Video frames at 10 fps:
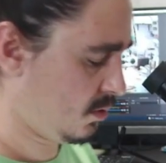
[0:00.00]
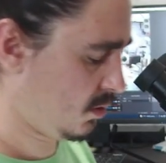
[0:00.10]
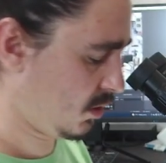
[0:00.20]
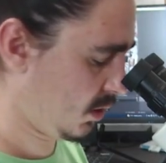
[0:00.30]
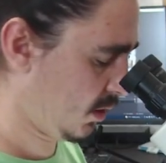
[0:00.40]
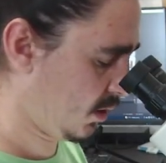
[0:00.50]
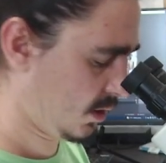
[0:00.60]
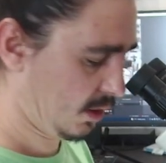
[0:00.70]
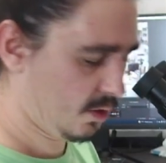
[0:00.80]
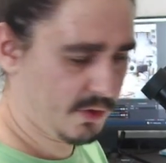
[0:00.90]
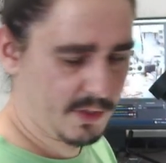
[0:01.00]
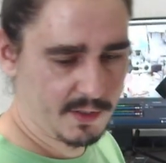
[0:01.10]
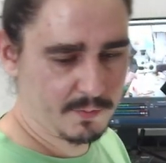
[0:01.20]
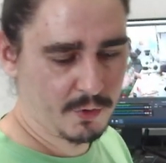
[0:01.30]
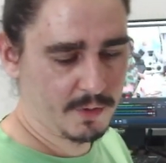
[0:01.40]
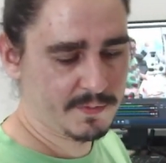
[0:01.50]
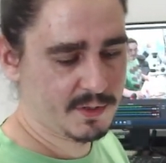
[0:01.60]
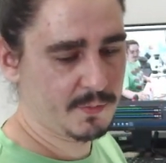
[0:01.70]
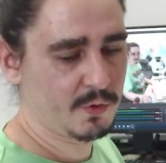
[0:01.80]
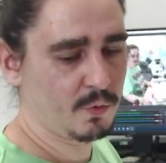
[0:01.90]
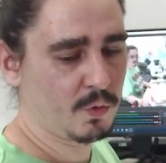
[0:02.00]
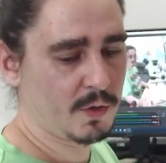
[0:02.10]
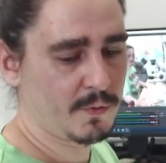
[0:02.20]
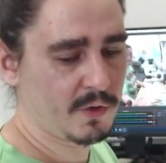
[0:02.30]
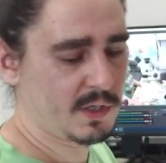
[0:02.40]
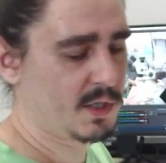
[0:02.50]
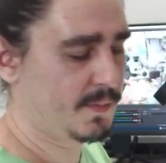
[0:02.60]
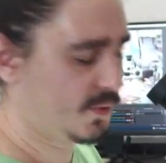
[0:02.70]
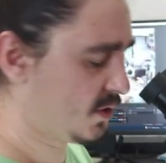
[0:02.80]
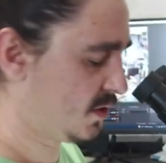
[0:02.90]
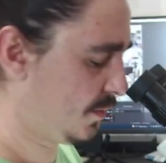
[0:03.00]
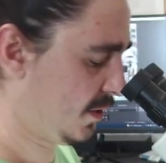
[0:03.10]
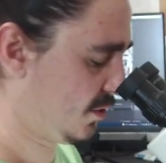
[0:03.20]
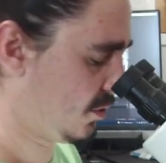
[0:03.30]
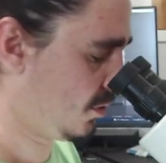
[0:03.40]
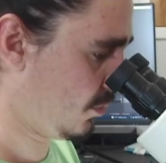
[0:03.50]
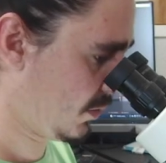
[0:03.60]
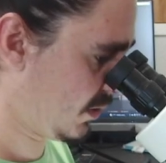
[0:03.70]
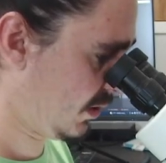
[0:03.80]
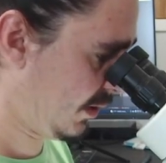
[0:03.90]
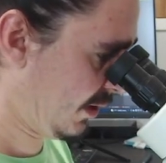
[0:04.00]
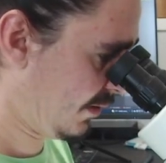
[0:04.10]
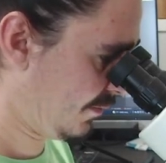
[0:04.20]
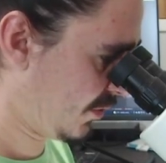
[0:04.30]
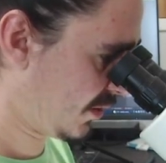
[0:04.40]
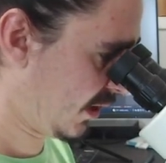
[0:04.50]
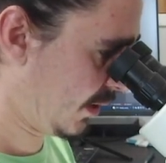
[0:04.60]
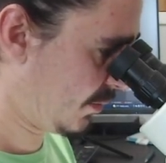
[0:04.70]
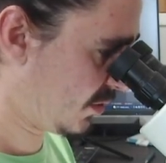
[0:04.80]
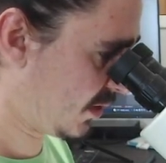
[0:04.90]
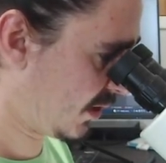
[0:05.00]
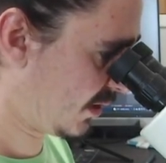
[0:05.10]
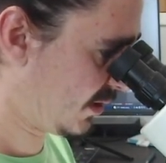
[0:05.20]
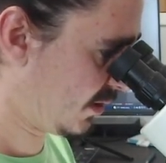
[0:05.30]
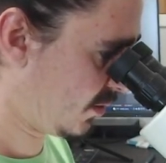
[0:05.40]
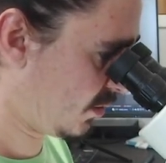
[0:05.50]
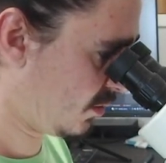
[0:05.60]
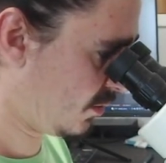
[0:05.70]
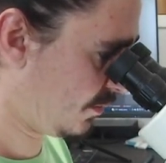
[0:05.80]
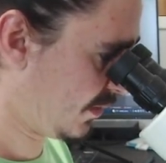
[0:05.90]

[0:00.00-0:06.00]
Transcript: And I'll go ahead and prompt it to boot one more time just to make sure it wasn't any of those cables that I still